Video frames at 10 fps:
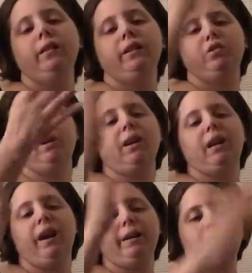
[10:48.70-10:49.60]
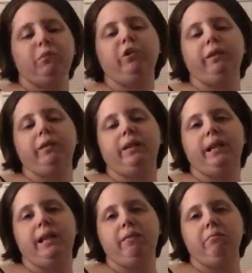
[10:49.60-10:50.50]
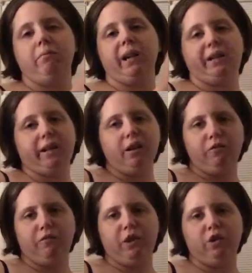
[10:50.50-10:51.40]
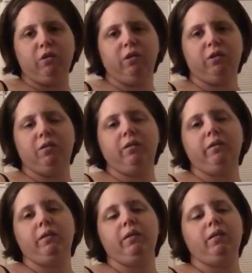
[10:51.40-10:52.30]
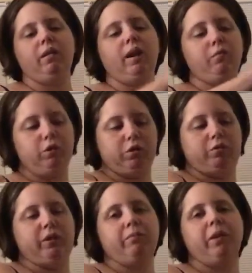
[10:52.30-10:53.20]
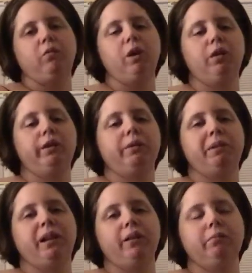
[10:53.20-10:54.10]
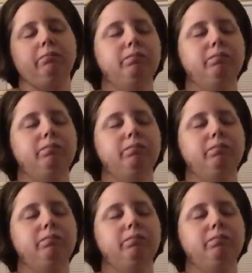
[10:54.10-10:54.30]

is where I'm going to keep my cell phone. I will switch my wallet up here.